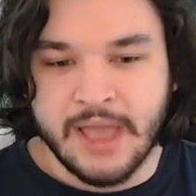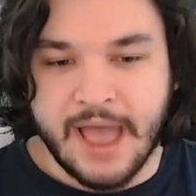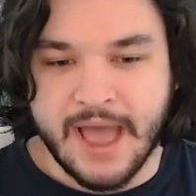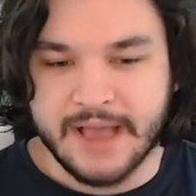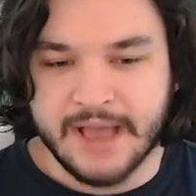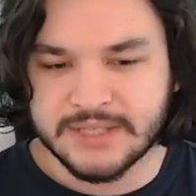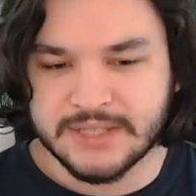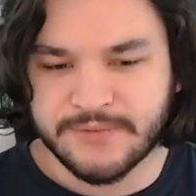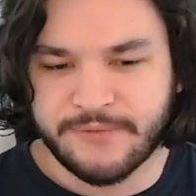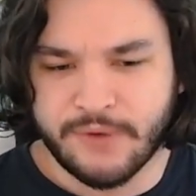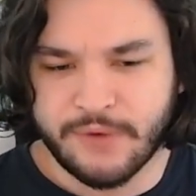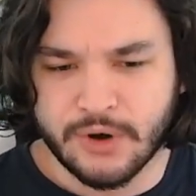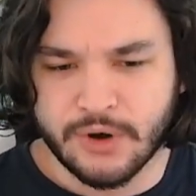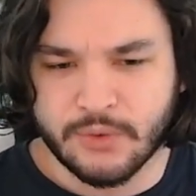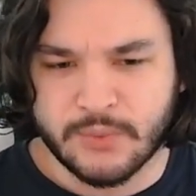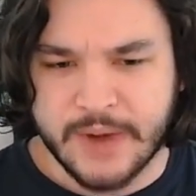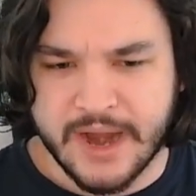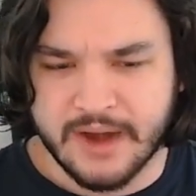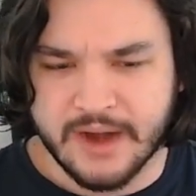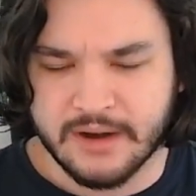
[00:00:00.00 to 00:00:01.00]
As
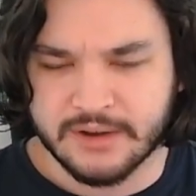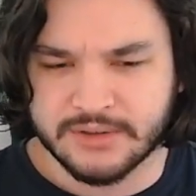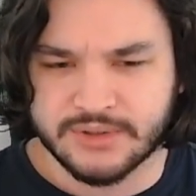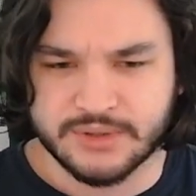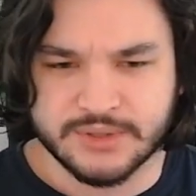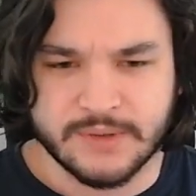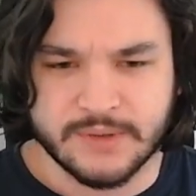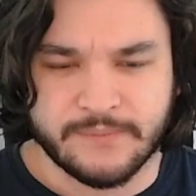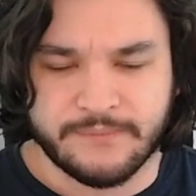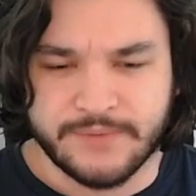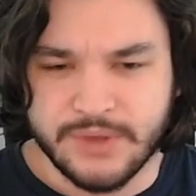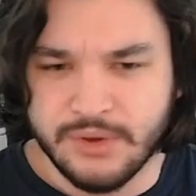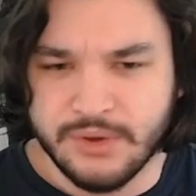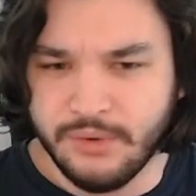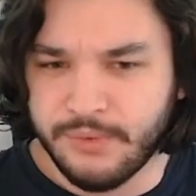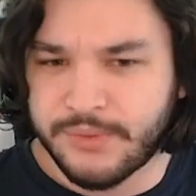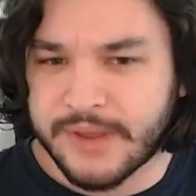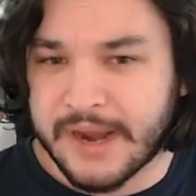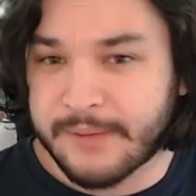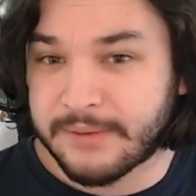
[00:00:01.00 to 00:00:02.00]
for rares, there's a
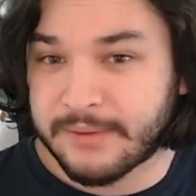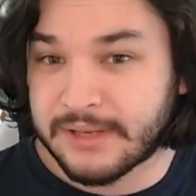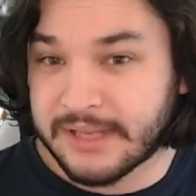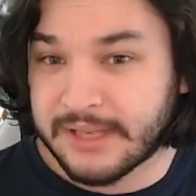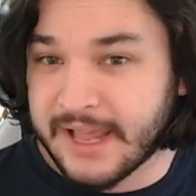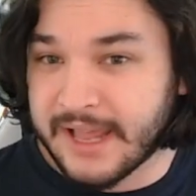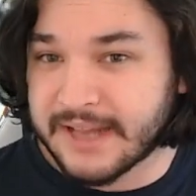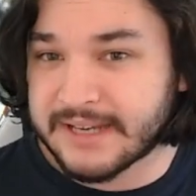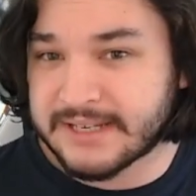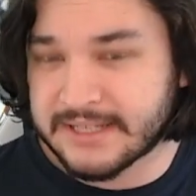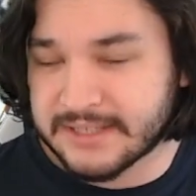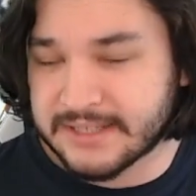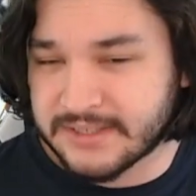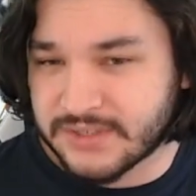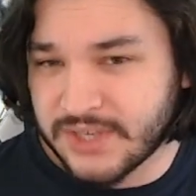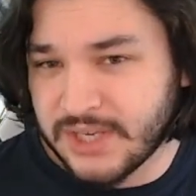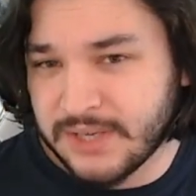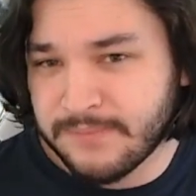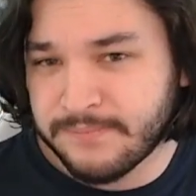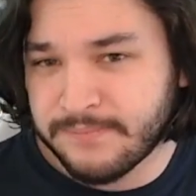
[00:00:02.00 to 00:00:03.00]
few that I would like to
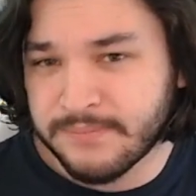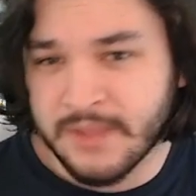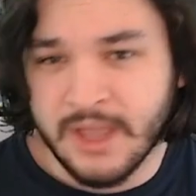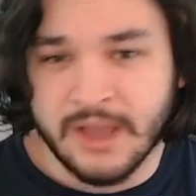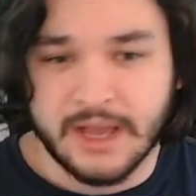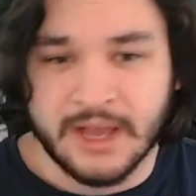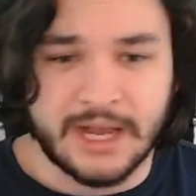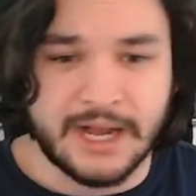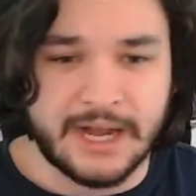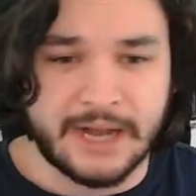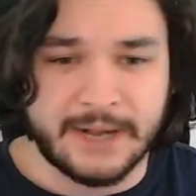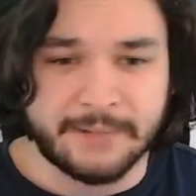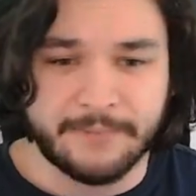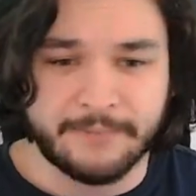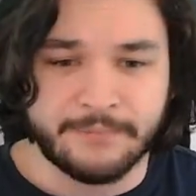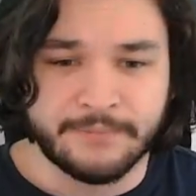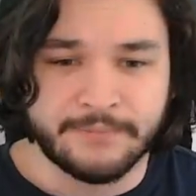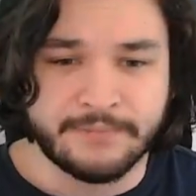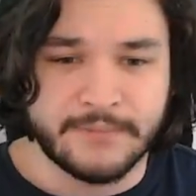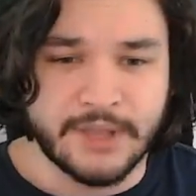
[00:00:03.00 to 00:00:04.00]
see.
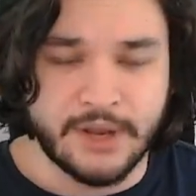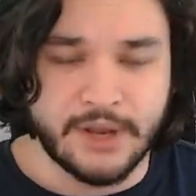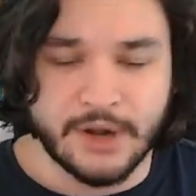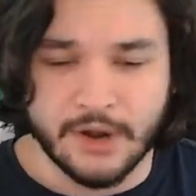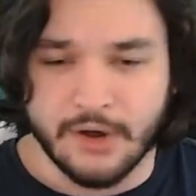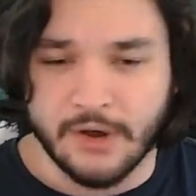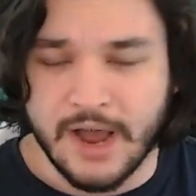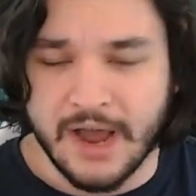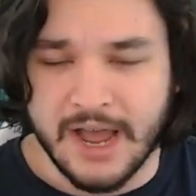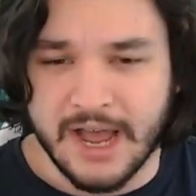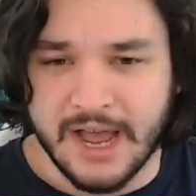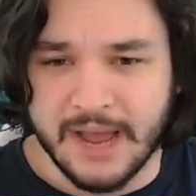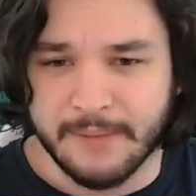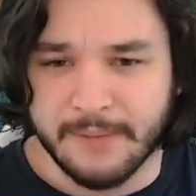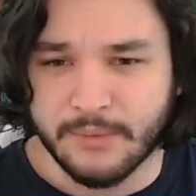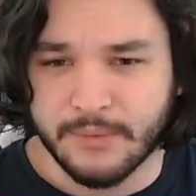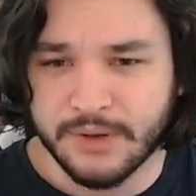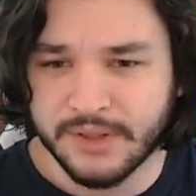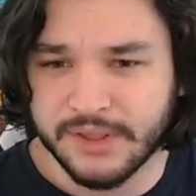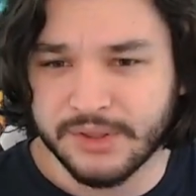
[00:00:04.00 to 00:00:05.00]
Um, you know, I,
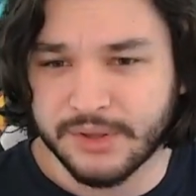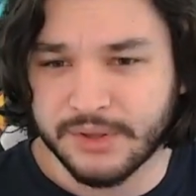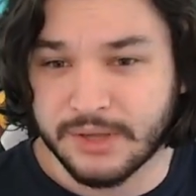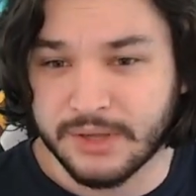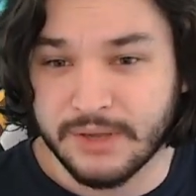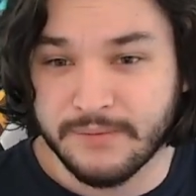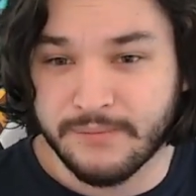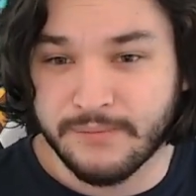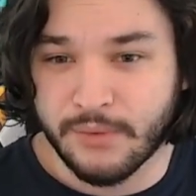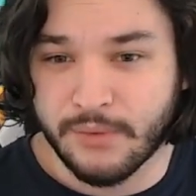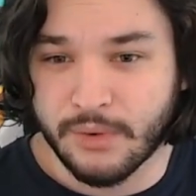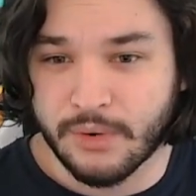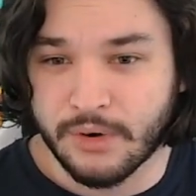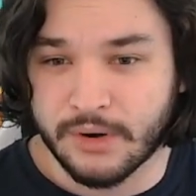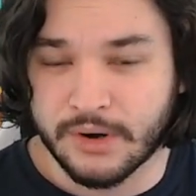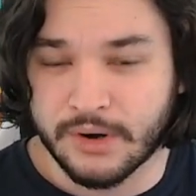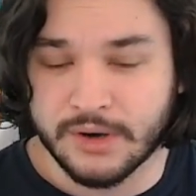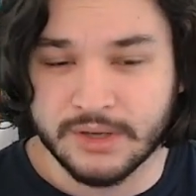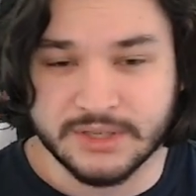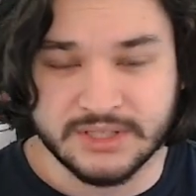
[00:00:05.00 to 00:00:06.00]
I'm really looking
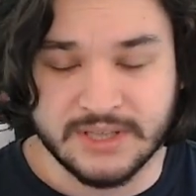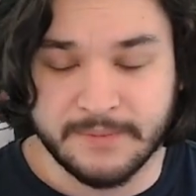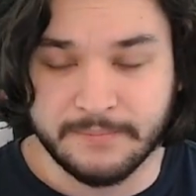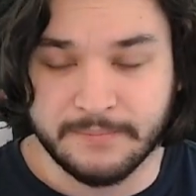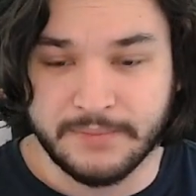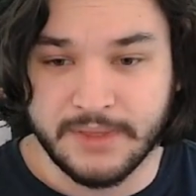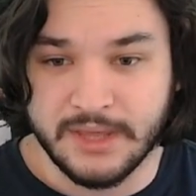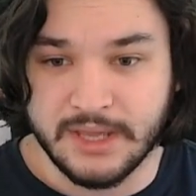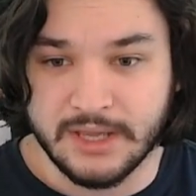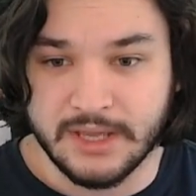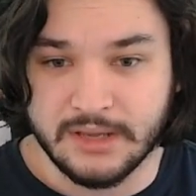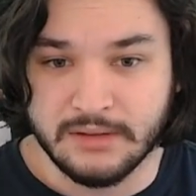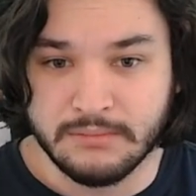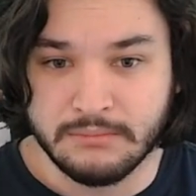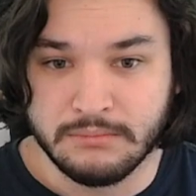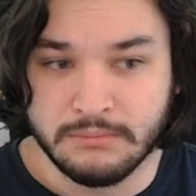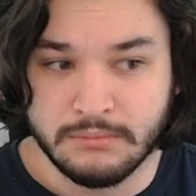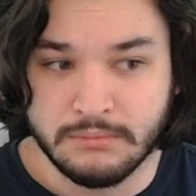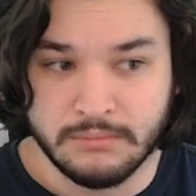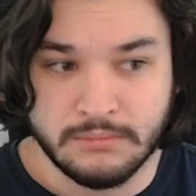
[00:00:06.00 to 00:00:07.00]
for something
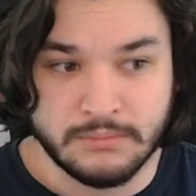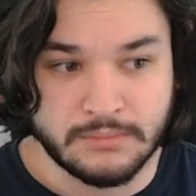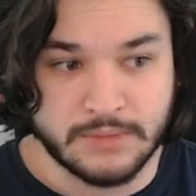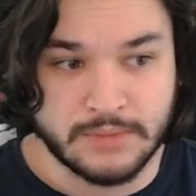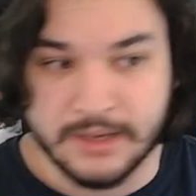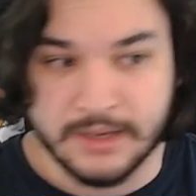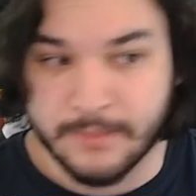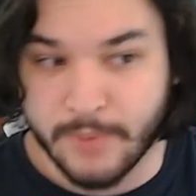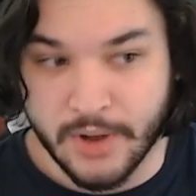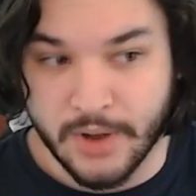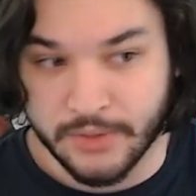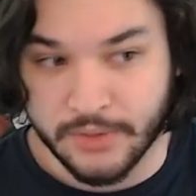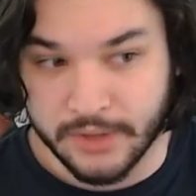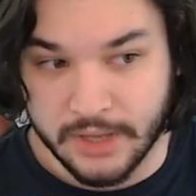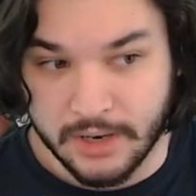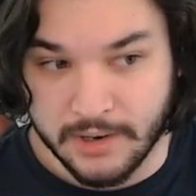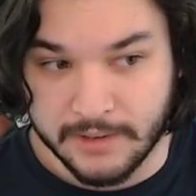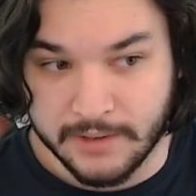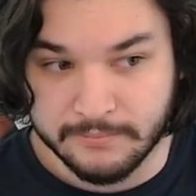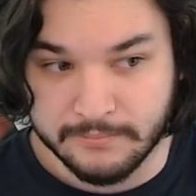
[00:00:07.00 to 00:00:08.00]
like
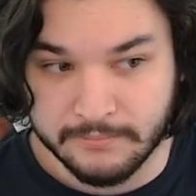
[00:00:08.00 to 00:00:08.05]
Apothecary.